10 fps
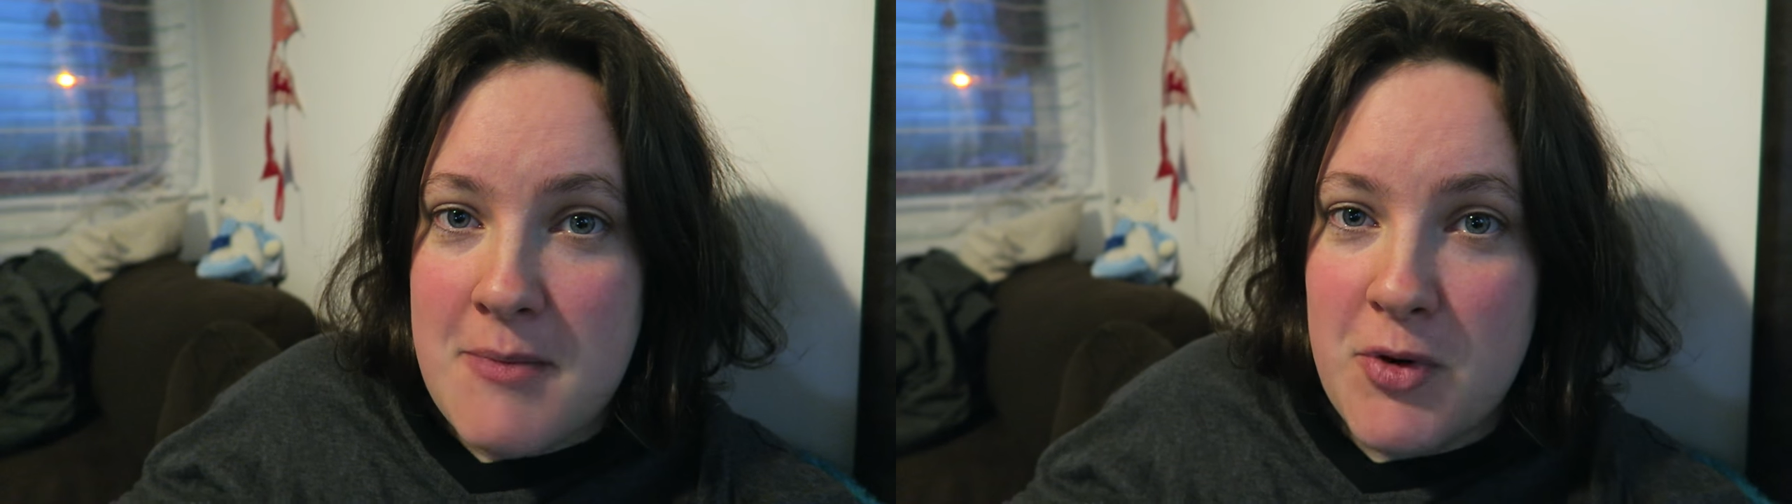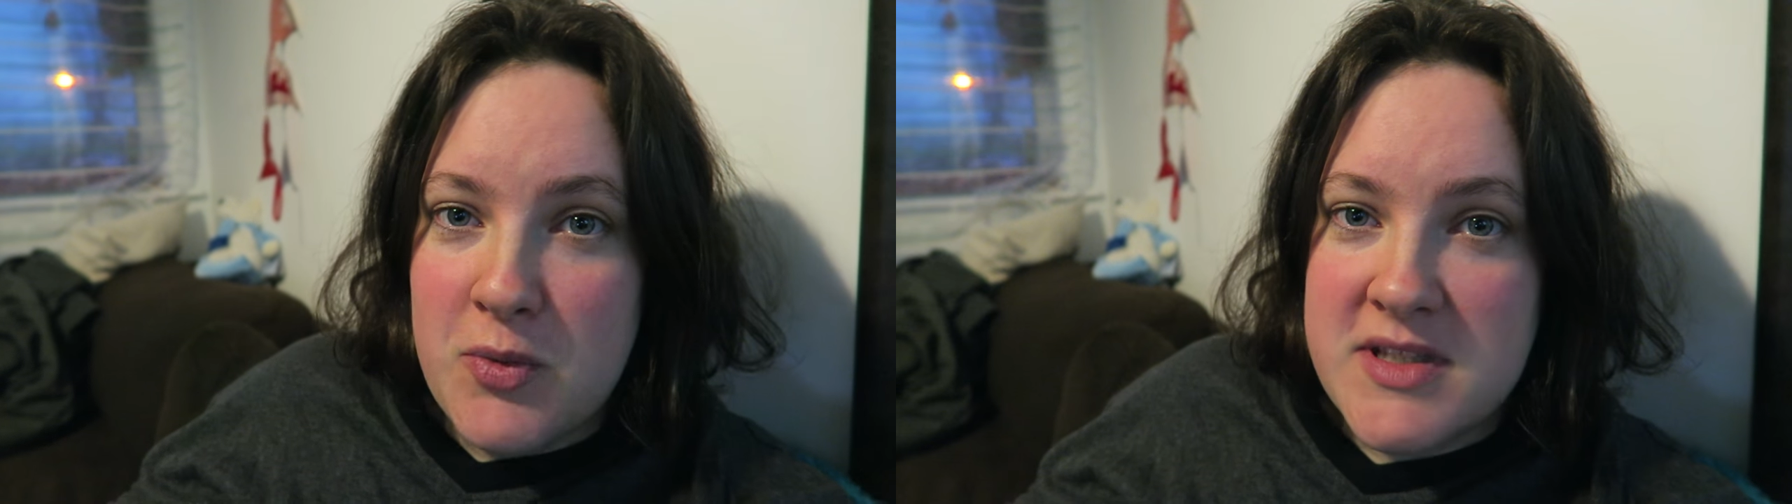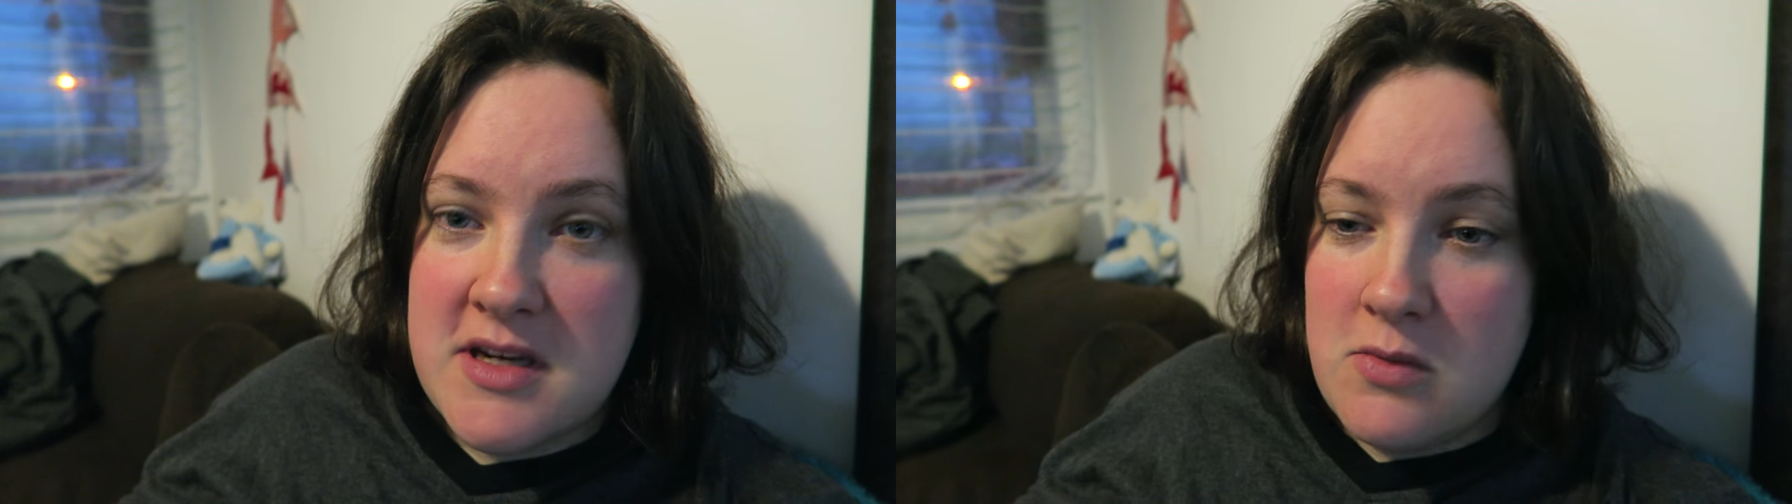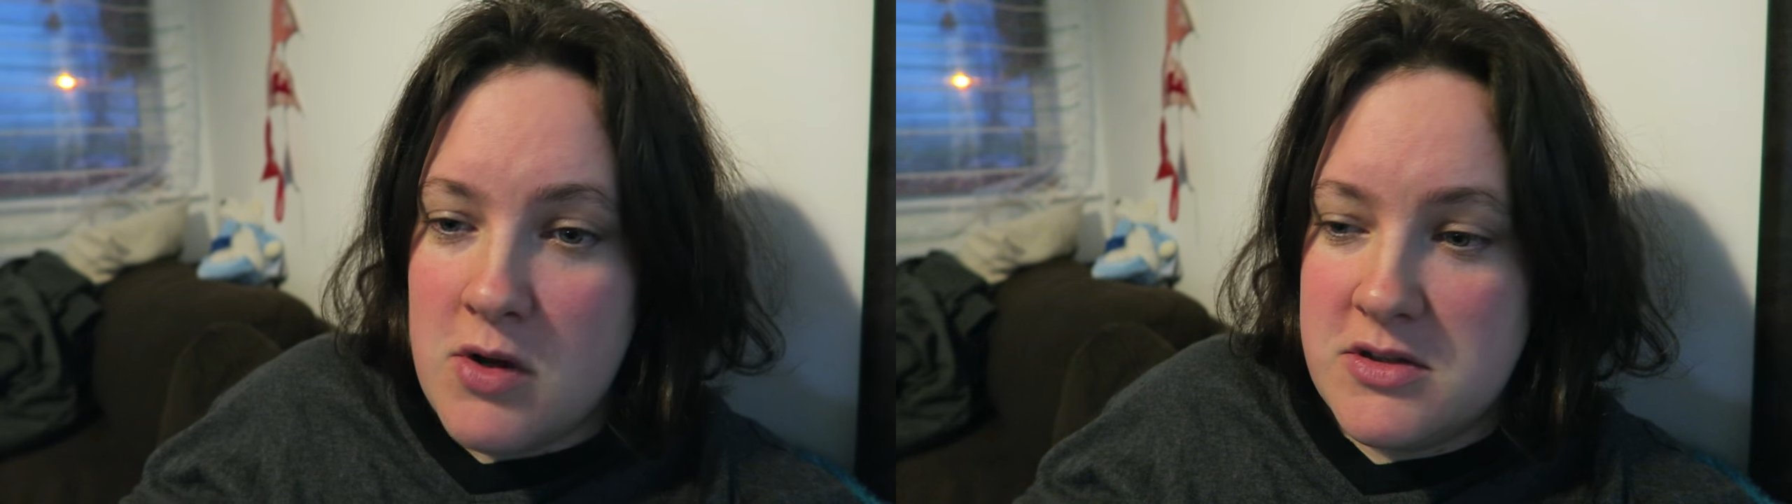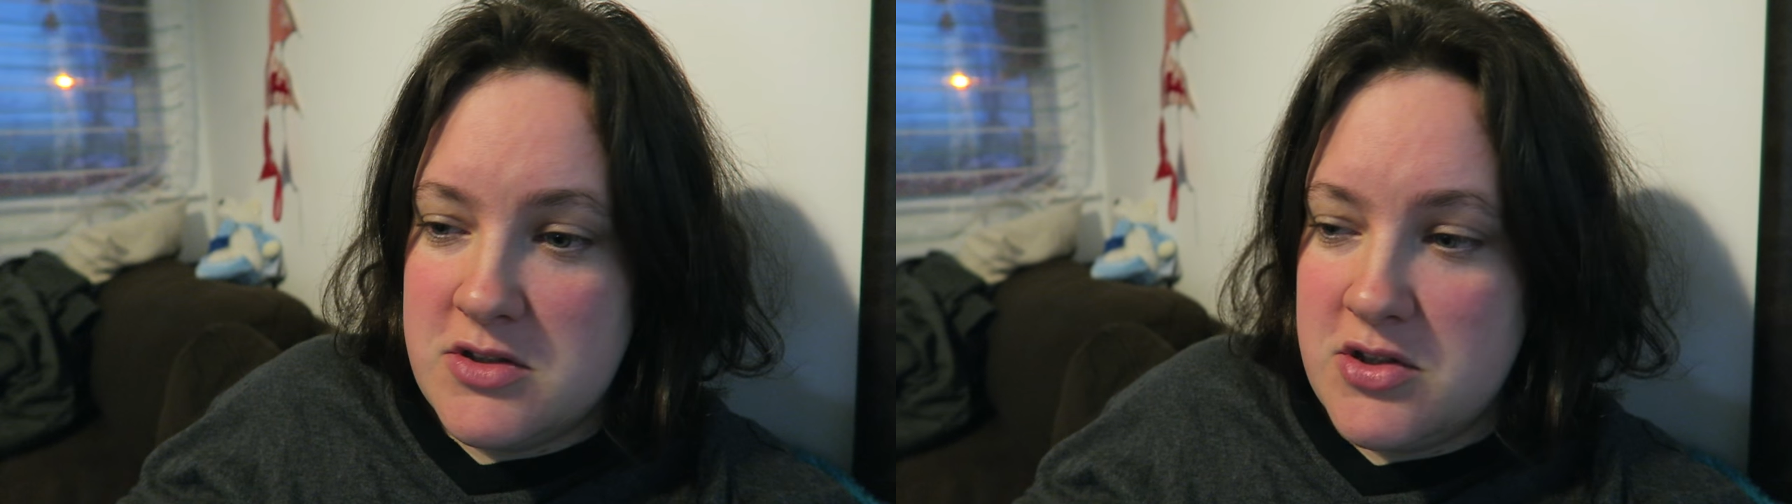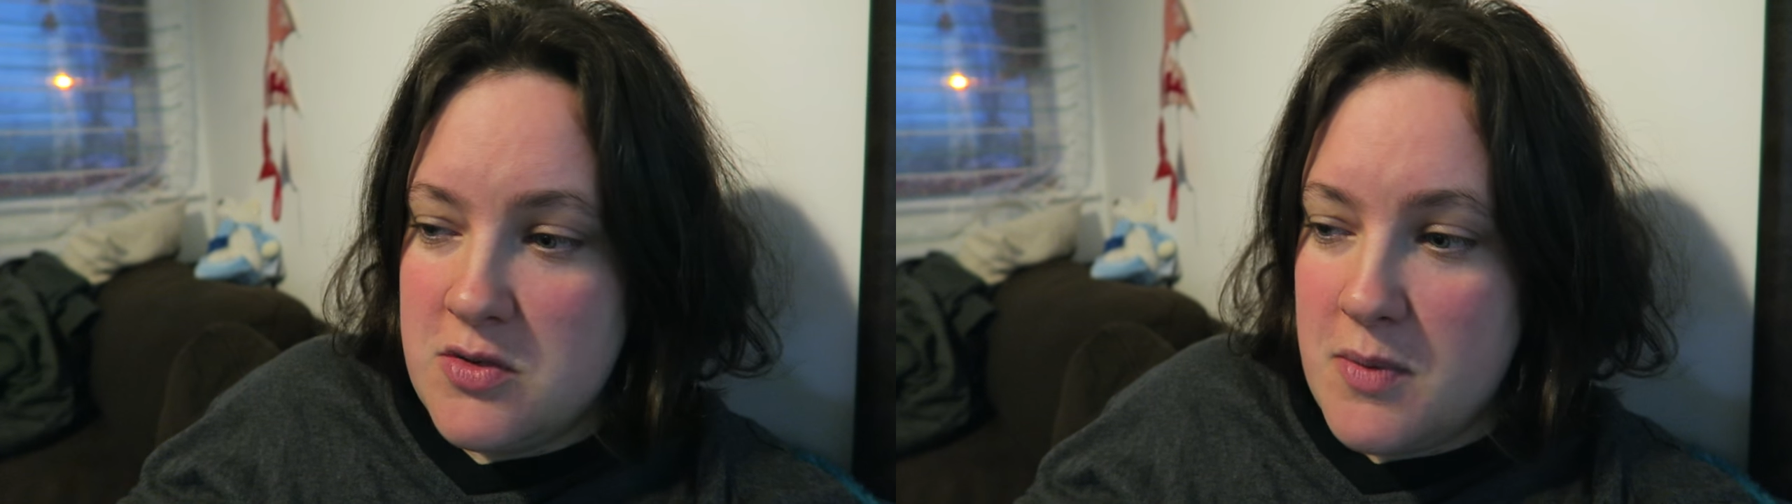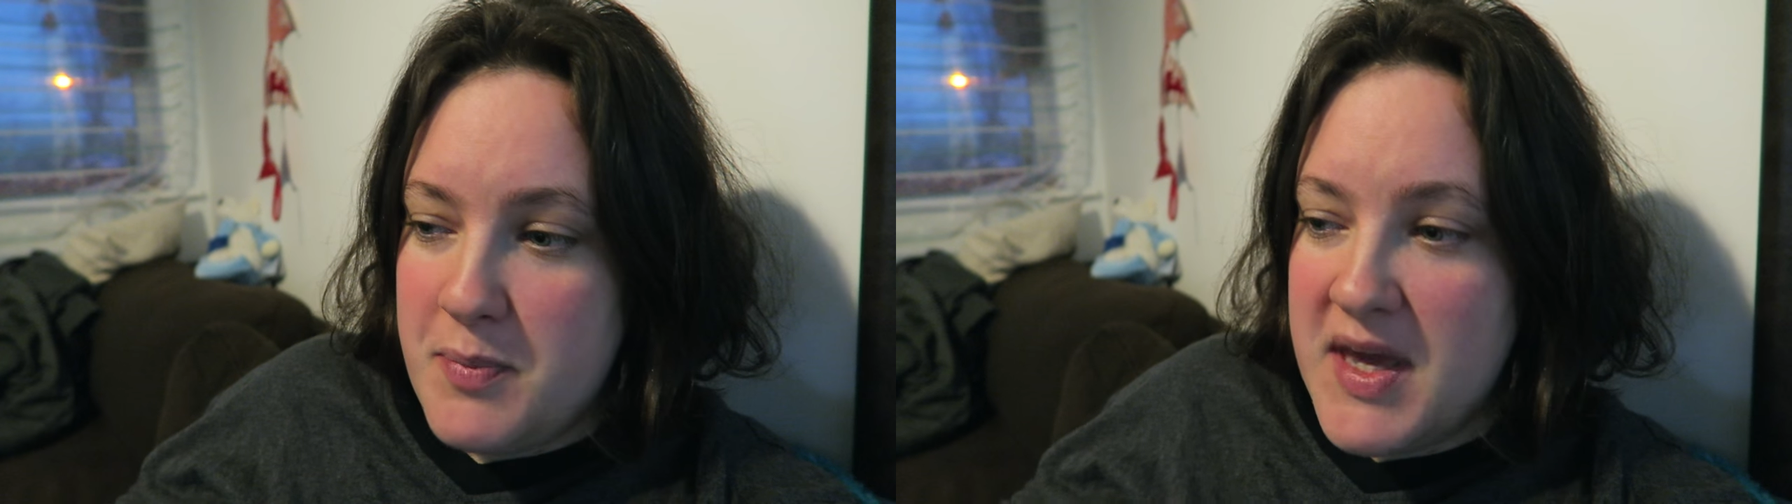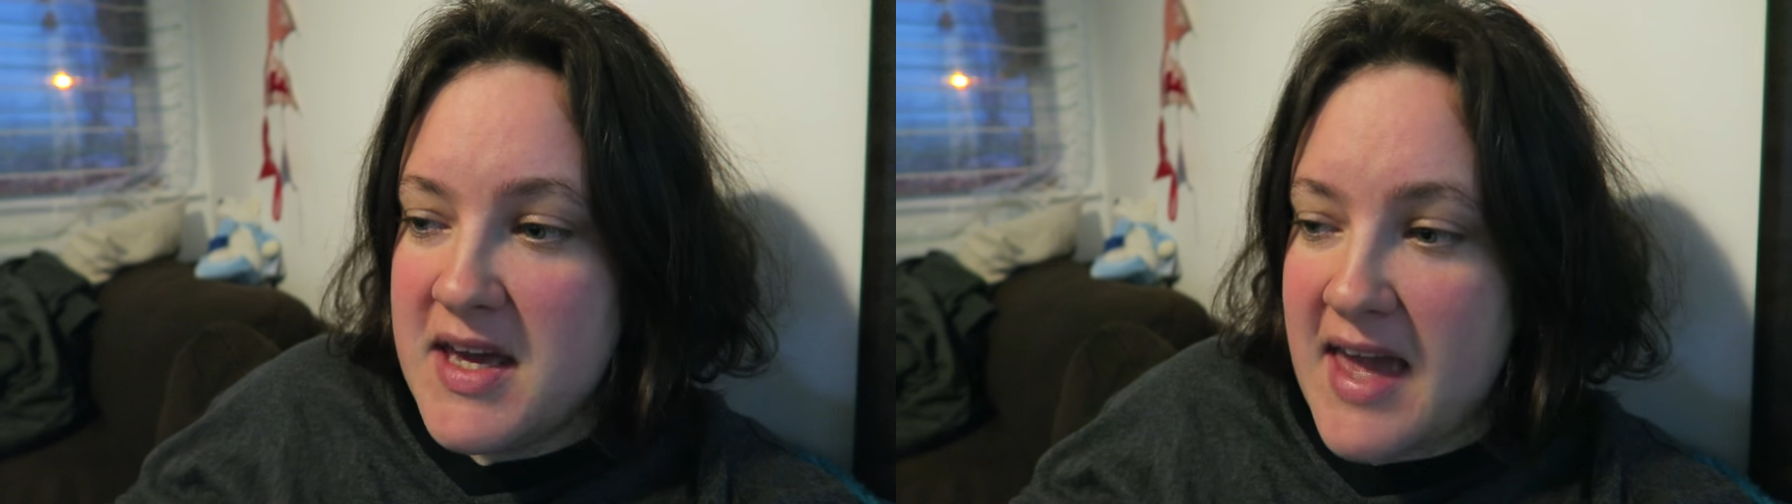But we didn't want to do a
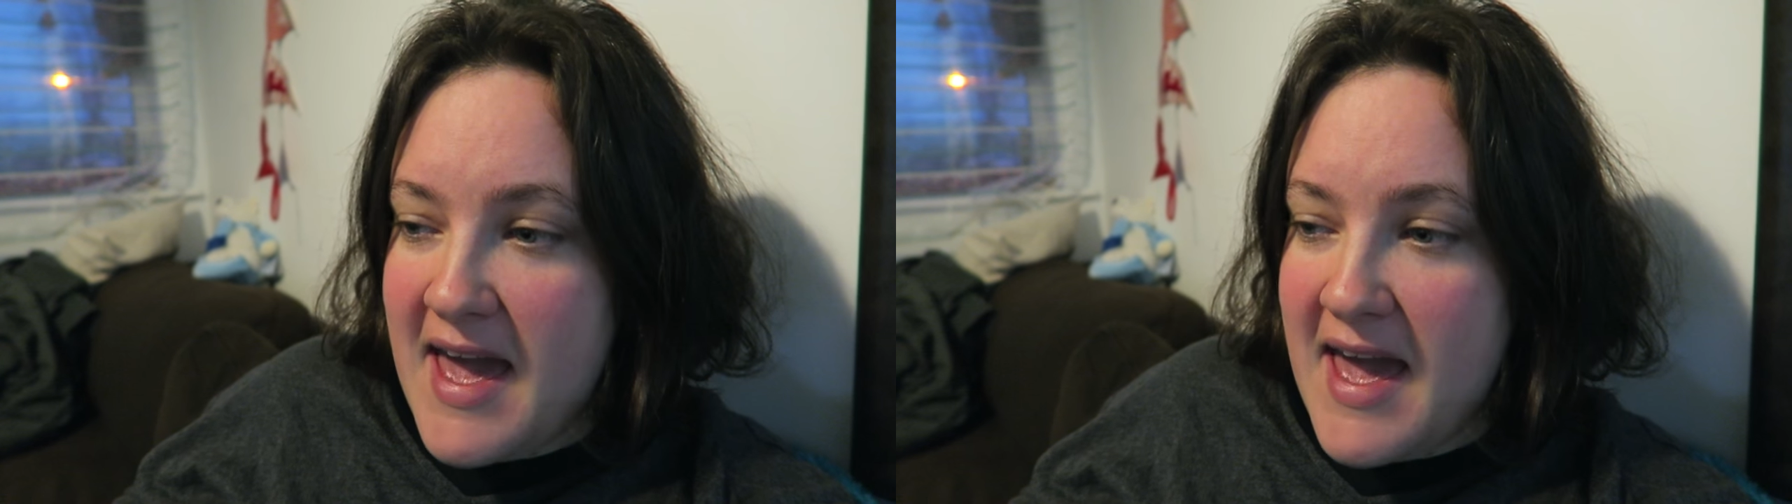big